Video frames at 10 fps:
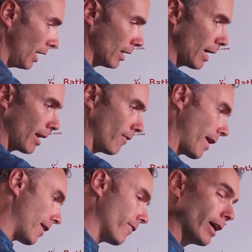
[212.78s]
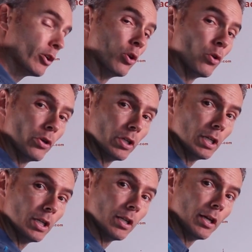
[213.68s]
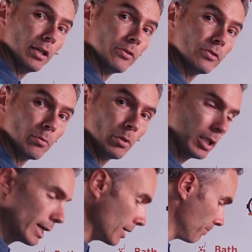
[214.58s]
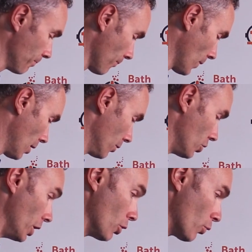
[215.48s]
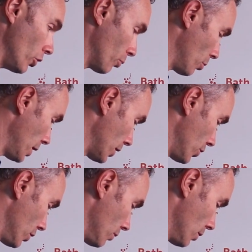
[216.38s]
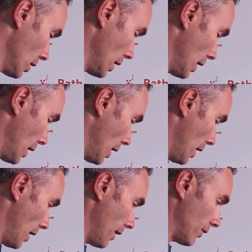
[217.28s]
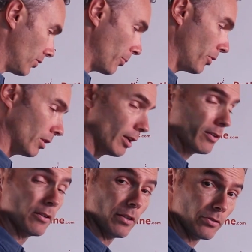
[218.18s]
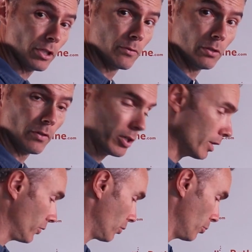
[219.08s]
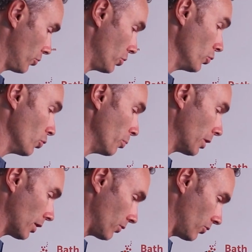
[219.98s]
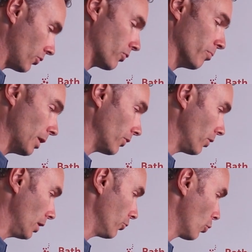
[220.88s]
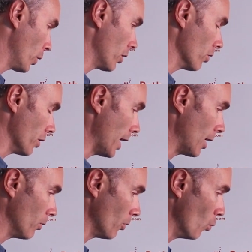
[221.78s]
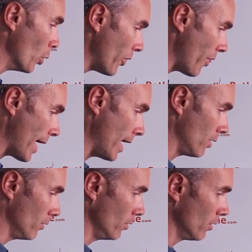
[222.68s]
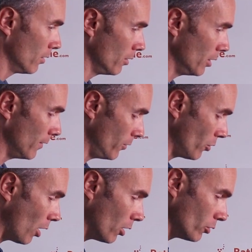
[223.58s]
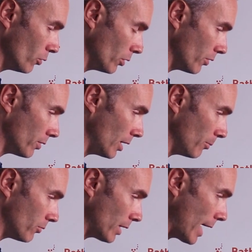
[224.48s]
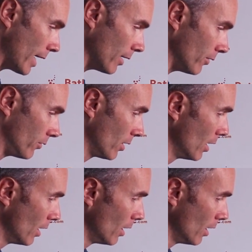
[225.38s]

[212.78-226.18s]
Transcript: and kind of have that going in an assembly line to increase production. That's something that several of our customers do because it just makes things quicker. And with that, if you're all doing the same size,